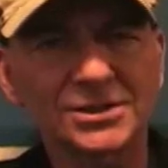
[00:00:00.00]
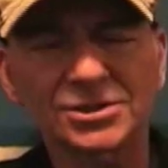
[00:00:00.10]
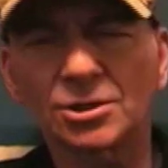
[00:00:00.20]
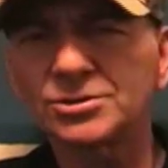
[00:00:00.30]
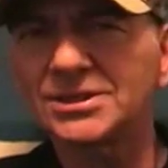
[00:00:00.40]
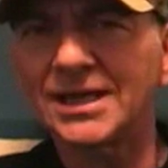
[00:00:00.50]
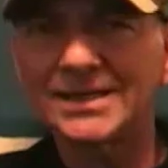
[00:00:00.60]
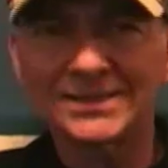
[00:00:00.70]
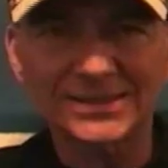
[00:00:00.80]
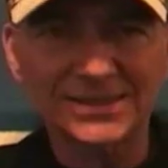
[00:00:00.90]

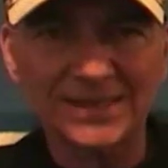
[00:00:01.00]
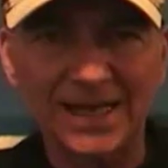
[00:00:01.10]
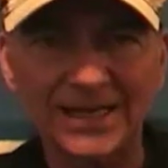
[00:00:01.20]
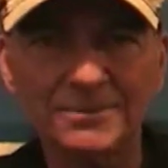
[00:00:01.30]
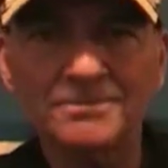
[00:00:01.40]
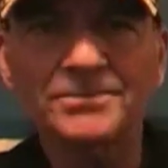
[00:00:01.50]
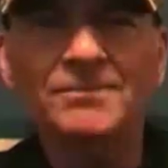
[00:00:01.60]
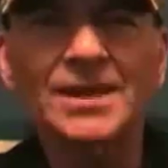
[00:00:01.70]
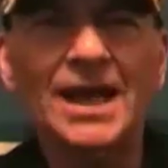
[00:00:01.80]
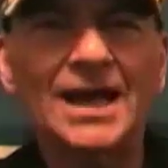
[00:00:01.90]
dissociated state,
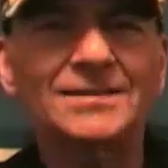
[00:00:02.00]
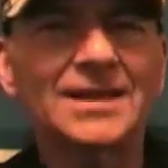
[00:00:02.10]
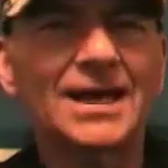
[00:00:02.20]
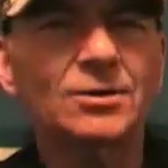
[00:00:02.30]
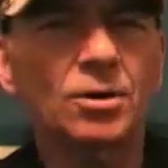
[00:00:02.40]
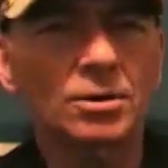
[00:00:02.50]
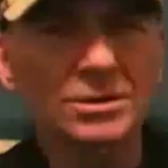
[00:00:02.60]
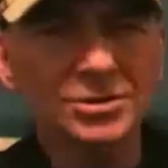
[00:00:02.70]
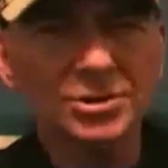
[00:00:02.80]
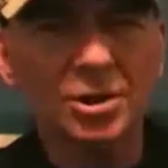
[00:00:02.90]
and that
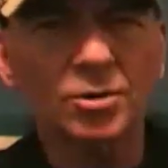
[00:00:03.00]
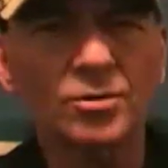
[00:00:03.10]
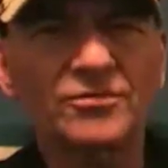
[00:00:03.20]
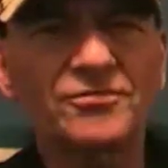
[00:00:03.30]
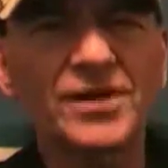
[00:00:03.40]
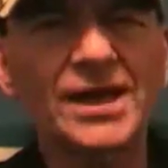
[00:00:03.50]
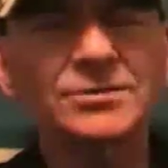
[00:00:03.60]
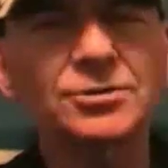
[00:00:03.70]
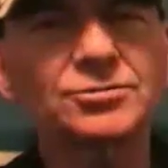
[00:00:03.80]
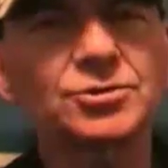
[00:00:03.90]
also
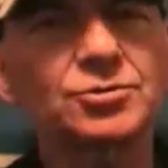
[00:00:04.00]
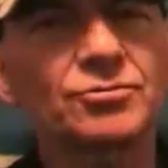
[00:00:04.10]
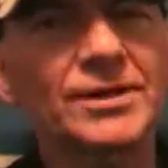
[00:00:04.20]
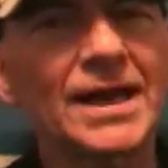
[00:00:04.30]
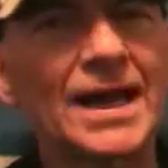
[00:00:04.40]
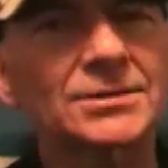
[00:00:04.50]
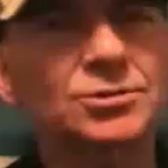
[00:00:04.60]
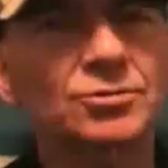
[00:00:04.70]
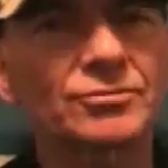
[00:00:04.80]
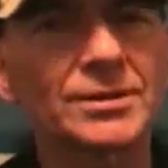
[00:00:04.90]
failure to
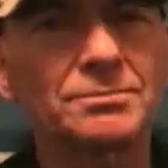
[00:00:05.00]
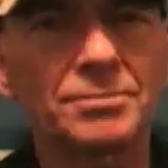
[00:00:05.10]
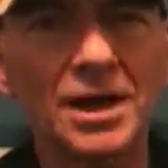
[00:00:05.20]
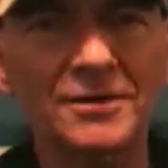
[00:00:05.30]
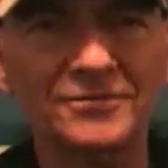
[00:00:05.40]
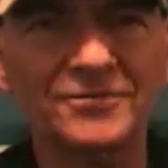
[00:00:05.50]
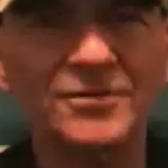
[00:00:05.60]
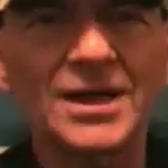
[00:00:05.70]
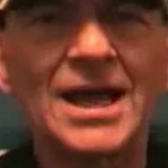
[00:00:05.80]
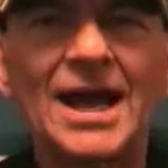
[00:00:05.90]
react to rebuff
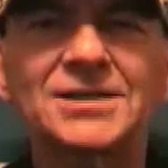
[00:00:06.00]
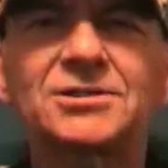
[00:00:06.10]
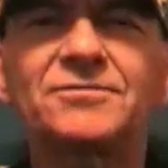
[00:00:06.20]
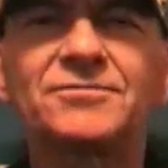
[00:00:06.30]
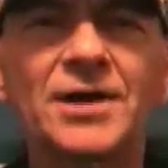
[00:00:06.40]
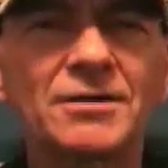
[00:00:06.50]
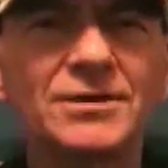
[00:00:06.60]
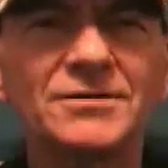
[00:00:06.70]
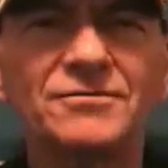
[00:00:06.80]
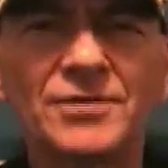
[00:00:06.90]
has a
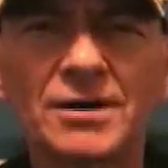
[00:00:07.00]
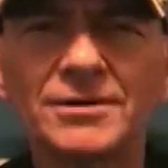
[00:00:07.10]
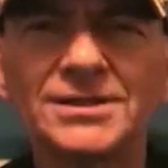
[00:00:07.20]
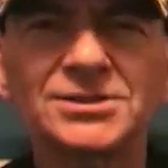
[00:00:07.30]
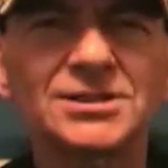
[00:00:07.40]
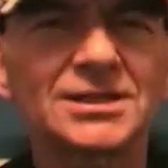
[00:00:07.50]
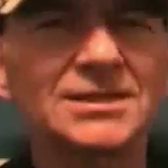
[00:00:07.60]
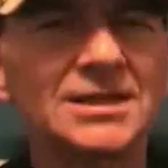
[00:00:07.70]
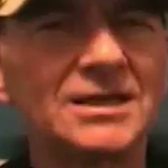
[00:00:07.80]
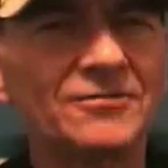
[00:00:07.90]
very, very
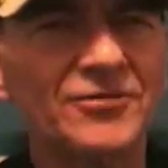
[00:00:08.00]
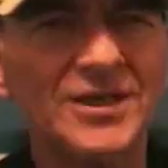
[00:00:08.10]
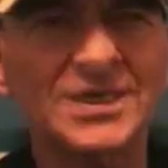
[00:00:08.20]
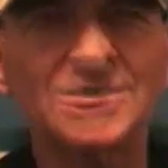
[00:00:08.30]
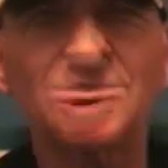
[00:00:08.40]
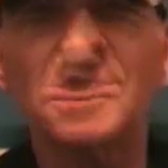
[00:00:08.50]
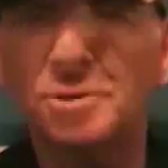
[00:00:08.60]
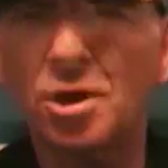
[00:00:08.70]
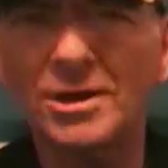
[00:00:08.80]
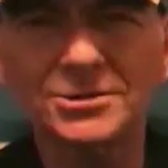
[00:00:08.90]
significant
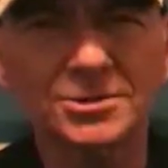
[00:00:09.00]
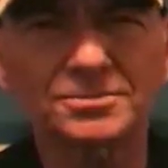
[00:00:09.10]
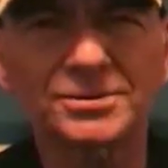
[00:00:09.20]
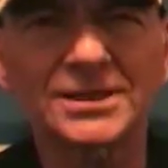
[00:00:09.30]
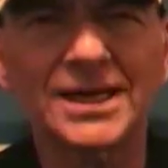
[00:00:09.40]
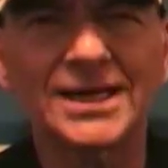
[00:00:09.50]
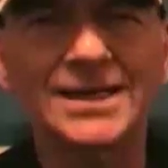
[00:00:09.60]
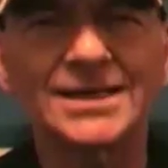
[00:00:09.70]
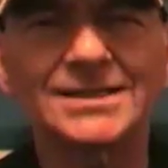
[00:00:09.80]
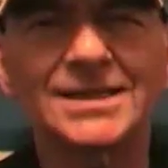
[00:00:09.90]
part to play
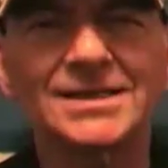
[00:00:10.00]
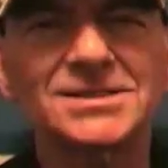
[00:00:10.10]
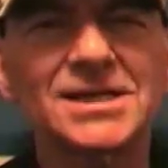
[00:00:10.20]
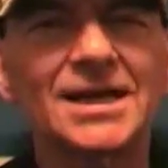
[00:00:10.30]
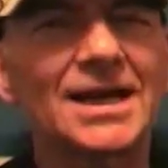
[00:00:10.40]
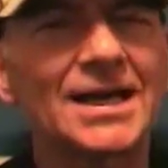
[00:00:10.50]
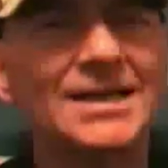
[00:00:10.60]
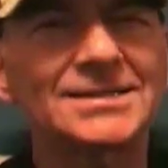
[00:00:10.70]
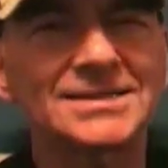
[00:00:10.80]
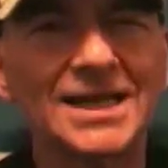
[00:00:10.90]
in this, and I
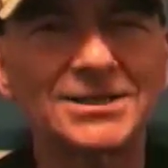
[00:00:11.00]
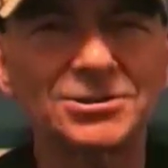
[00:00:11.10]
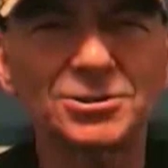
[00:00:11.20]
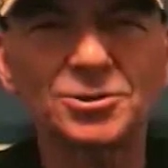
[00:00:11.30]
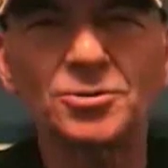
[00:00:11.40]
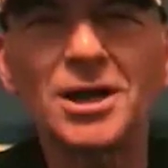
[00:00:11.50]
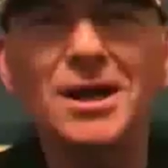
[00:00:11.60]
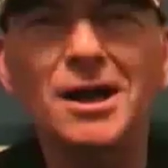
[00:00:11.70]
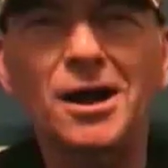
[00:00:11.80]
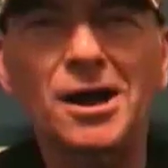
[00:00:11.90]
intend to
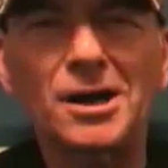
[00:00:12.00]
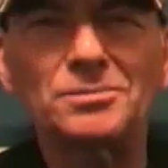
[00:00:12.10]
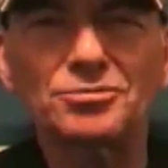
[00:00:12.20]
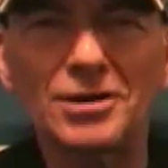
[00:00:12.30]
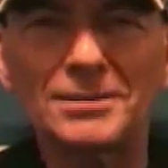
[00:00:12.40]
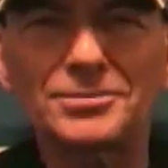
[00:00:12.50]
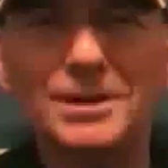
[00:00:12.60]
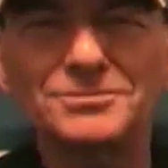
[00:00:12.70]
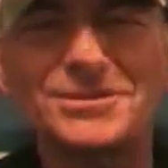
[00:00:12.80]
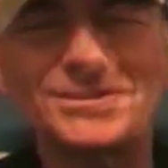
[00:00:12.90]
uh, prop
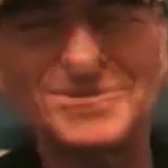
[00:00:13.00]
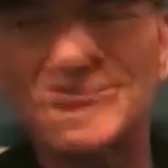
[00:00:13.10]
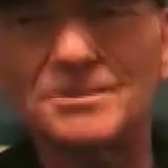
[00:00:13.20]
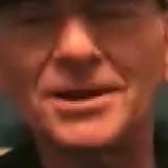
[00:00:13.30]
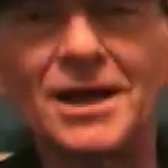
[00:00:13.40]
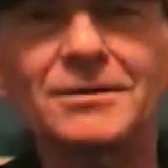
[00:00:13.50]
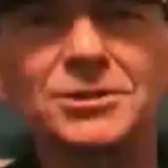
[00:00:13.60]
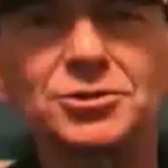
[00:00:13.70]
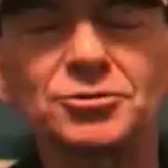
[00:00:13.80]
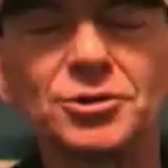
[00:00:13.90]
up this
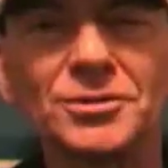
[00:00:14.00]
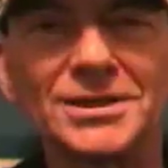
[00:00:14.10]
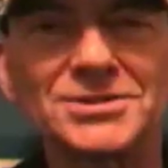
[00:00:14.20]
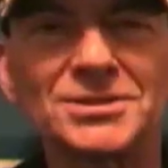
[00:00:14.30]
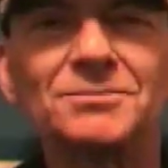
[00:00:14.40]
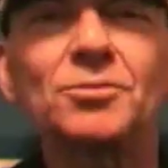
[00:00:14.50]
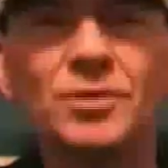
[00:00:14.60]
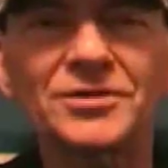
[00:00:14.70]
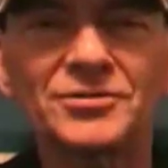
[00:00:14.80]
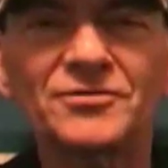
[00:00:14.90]
apparent truism
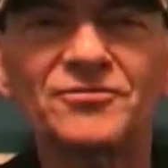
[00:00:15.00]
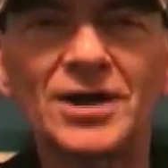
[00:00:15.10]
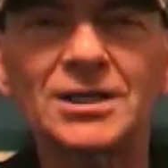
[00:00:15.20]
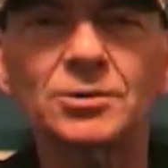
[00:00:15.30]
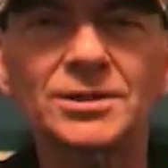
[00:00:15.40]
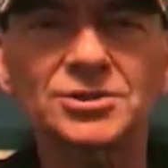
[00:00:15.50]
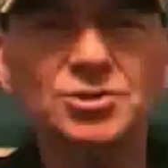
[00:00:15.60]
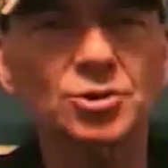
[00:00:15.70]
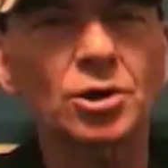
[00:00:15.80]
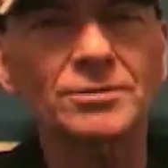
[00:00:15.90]
with the following
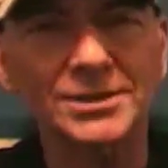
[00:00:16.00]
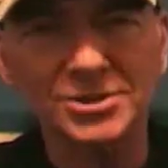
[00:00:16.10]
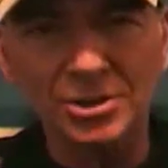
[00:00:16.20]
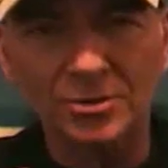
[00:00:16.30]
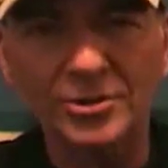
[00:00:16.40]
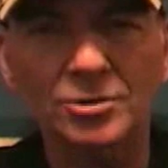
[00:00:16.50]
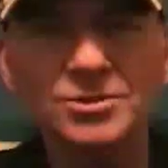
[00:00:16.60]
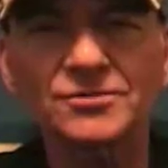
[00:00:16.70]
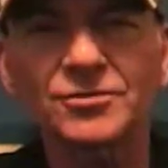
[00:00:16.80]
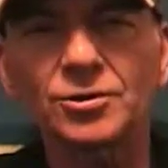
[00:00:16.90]
story. So
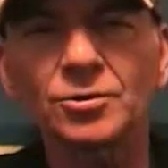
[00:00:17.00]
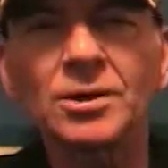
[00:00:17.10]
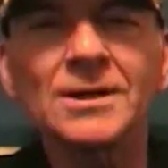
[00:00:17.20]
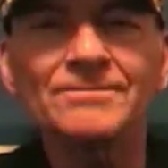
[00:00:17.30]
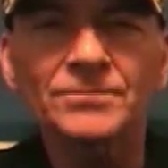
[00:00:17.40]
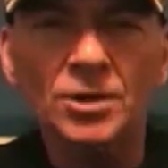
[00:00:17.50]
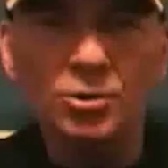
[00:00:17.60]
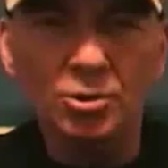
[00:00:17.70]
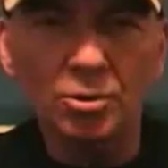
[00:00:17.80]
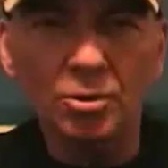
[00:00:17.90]
those of you
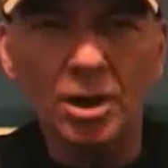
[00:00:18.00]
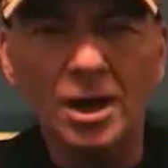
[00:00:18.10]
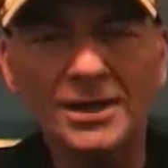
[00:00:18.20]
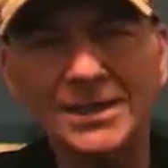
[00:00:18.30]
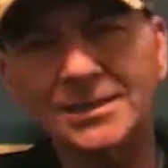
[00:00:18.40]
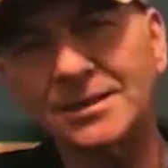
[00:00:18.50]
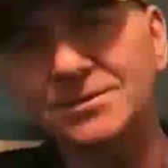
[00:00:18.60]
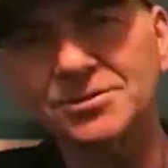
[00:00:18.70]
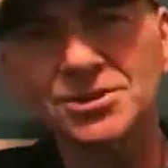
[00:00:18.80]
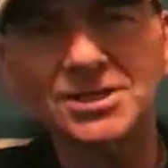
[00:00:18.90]
who can
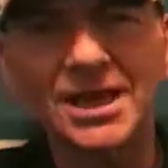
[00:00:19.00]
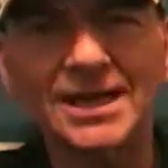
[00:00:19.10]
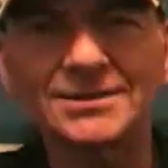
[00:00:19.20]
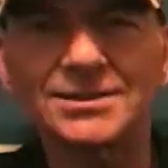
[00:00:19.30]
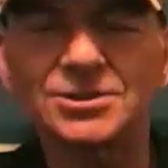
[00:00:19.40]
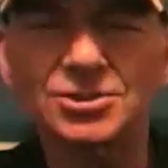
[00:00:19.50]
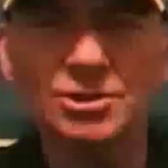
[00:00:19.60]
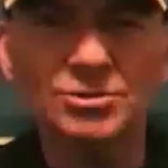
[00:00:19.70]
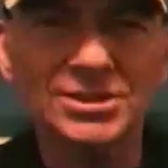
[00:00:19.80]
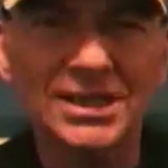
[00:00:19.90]
understand the
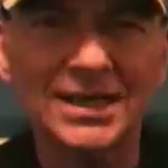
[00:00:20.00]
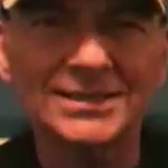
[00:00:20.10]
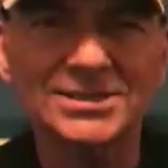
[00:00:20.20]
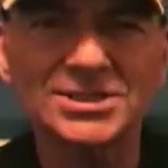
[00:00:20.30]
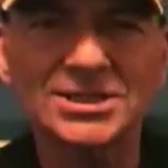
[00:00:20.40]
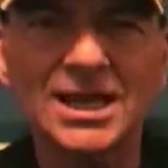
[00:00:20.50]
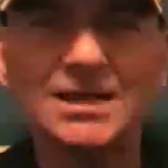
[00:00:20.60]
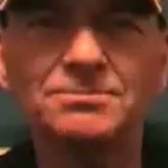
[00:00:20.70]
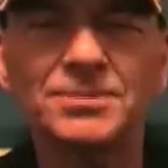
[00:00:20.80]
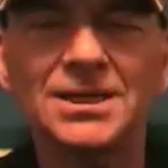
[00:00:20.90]
dissociated
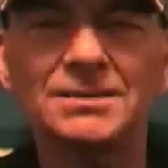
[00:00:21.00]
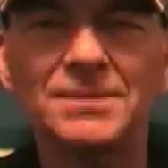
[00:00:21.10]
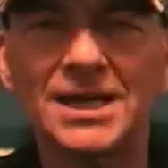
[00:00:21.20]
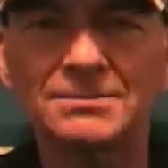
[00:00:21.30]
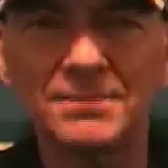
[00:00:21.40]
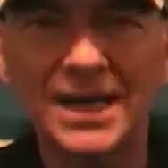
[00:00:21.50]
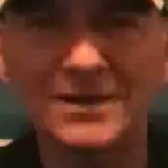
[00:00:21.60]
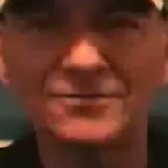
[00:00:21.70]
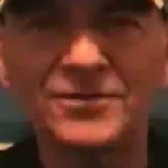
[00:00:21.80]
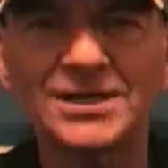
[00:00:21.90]
state being made
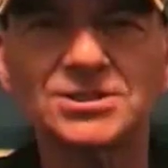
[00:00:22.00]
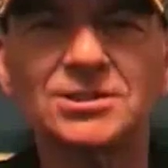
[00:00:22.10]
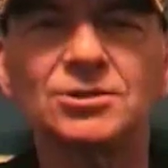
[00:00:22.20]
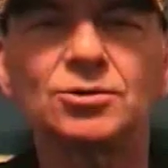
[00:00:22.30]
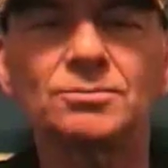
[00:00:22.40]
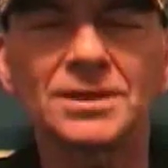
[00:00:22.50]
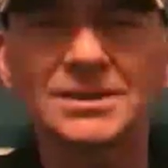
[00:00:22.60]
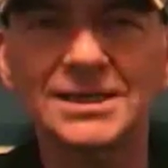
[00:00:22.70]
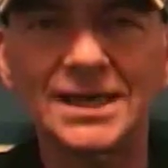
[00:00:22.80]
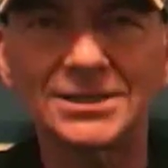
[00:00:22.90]
manifest in
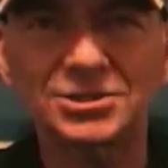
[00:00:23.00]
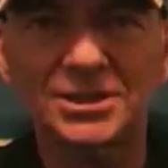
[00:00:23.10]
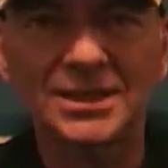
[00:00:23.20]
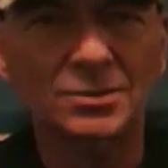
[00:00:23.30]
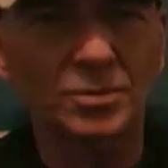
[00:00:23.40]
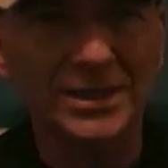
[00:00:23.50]
humiliation and